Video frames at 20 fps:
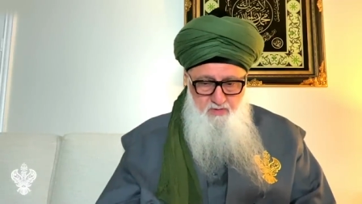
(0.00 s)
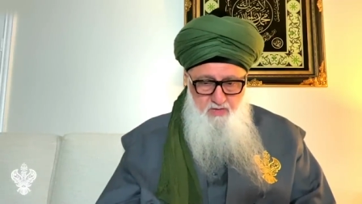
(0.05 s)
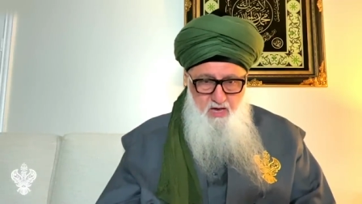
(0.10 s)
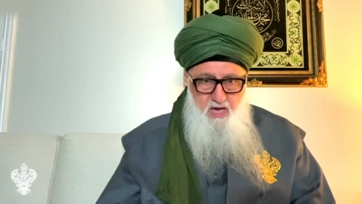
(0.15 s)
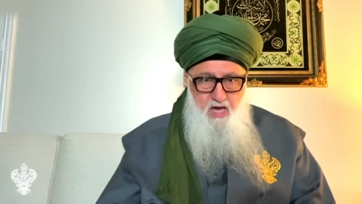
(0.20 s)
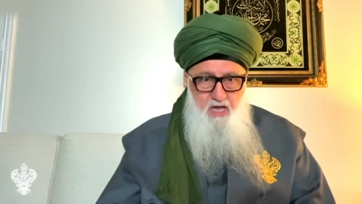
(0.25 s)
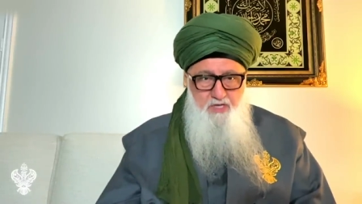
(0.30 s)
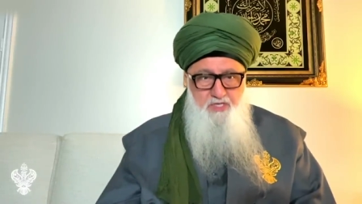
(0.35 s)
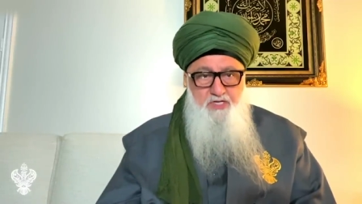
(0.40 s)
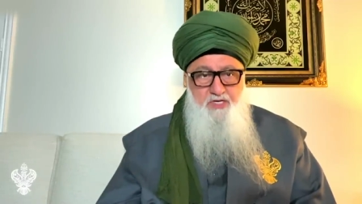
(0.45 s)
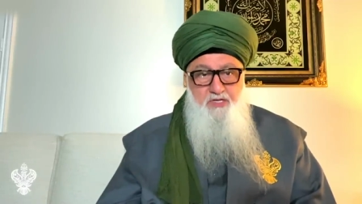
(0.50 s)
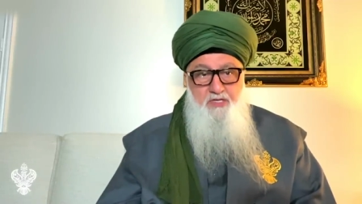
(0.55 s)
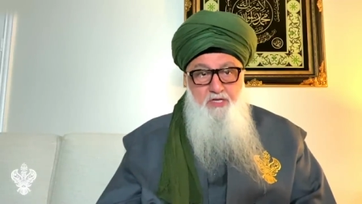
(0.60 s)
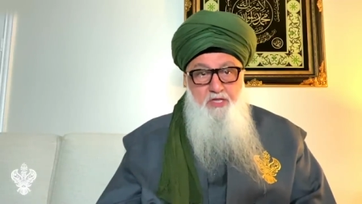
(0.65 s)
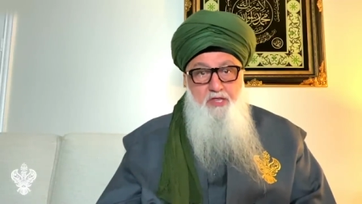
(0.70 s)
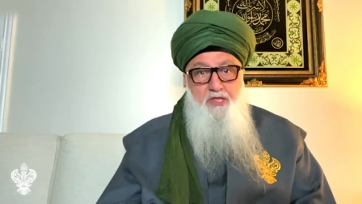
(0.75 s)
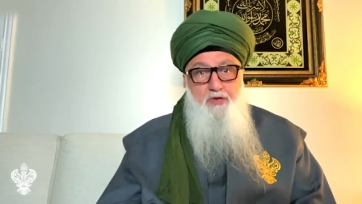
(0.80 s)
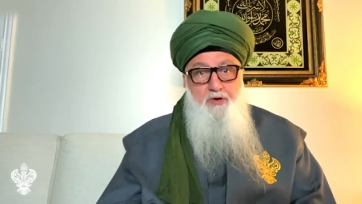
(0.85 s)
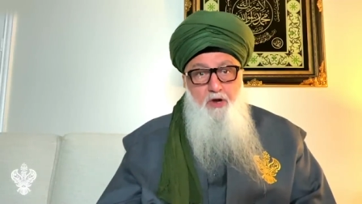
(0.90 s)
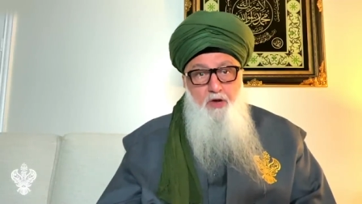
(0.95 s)
arsh and
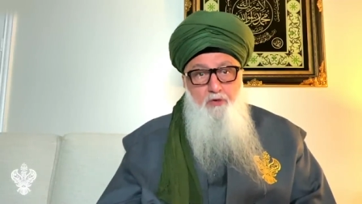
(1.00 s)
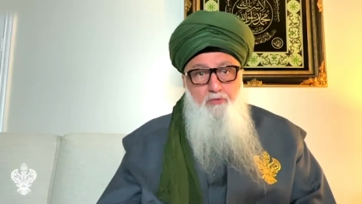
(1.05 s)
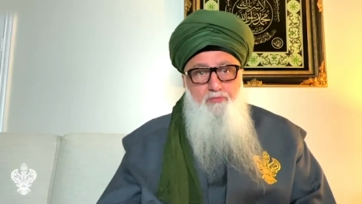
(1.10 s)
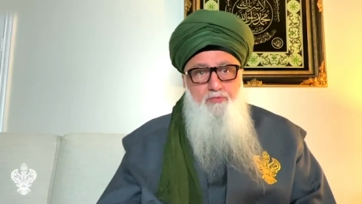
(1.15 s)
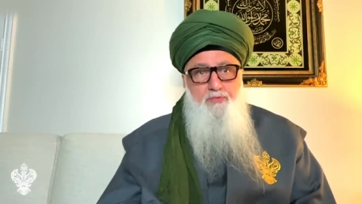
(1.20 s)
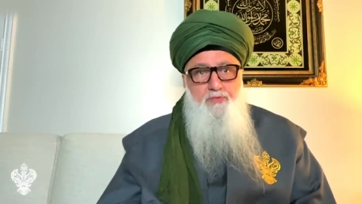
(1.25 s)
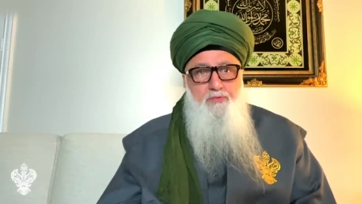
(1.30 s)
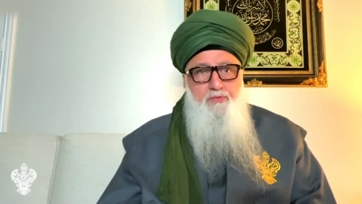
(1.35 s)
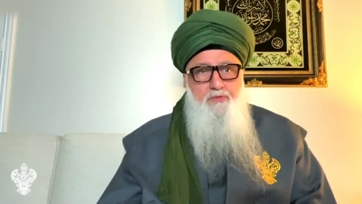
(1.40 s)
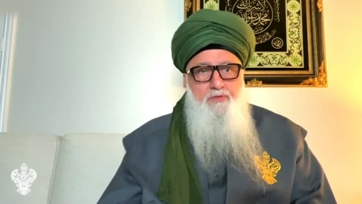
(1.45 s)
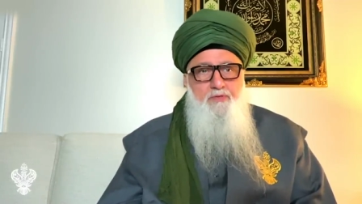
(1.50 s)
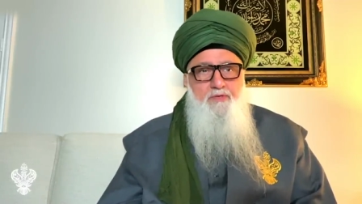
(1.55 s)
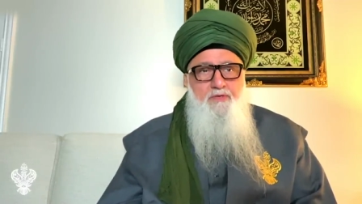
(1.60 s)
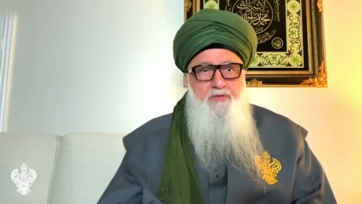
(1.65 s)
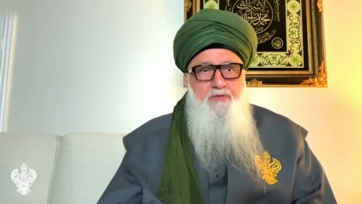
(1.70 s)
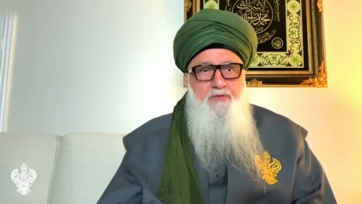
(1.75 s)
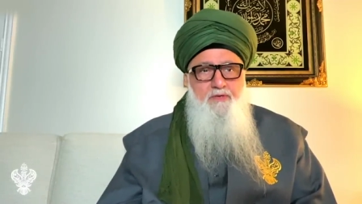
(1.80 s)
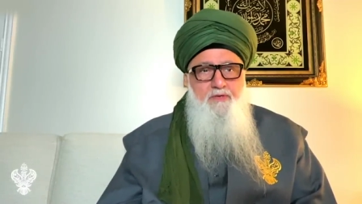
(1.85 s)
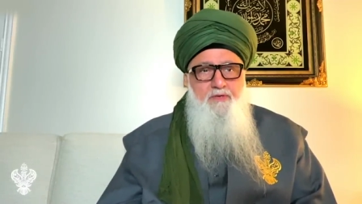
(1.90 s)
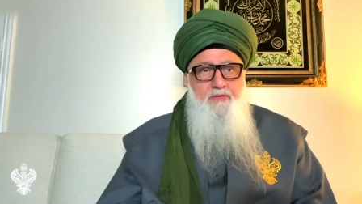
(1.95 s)
the throne.
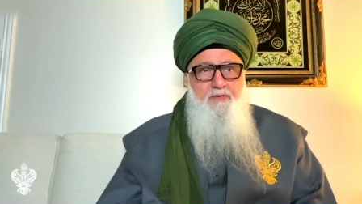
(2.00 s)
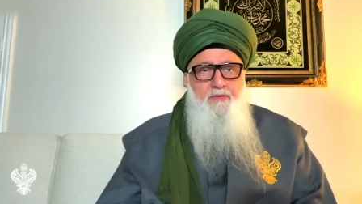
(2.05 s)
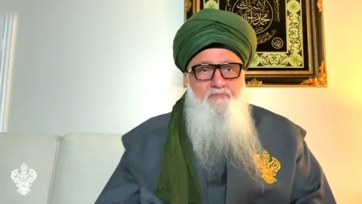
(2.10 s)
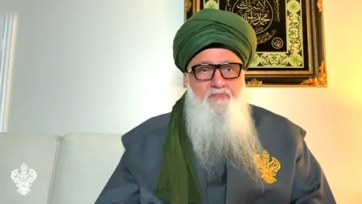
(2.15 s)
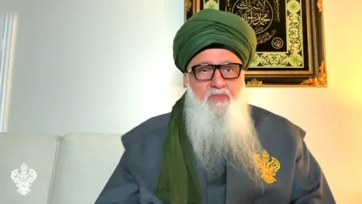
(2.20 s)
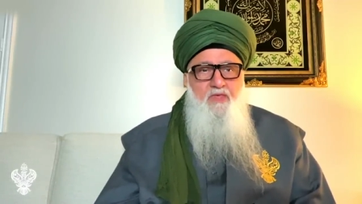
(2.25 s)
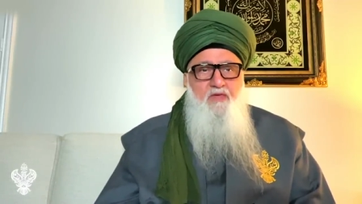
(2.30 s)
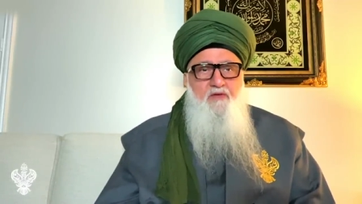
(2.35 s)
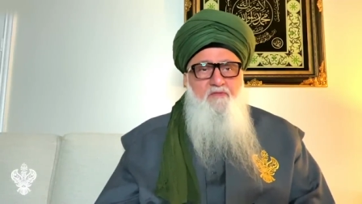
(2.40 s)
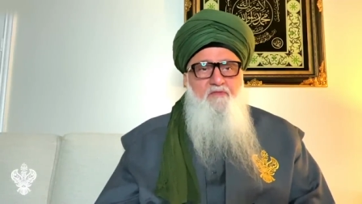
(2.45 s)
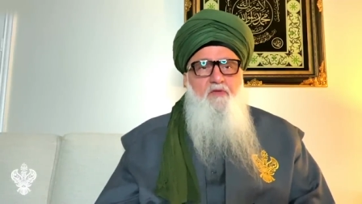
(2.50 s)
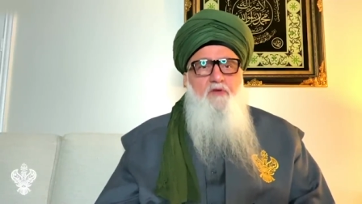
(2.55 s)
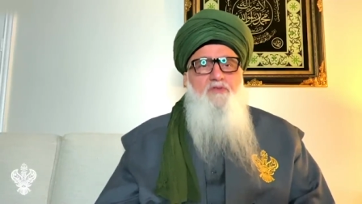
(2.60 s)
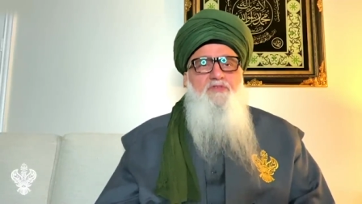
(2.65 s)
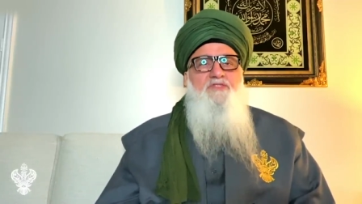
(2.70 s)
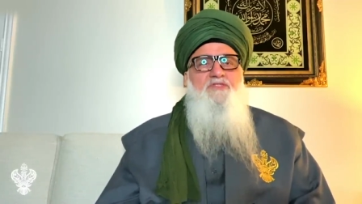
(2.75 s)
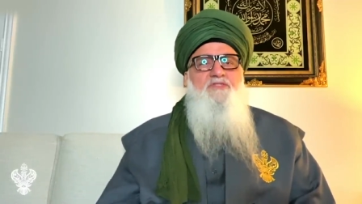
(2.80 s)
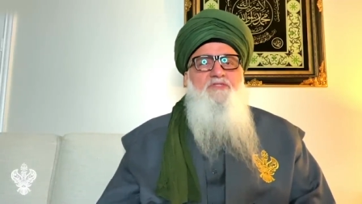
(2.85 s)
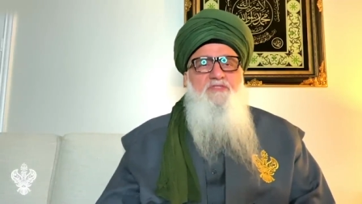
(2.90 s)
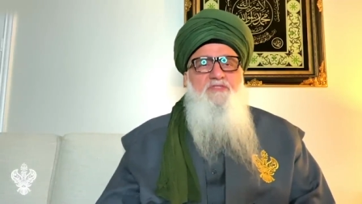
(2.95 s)
If those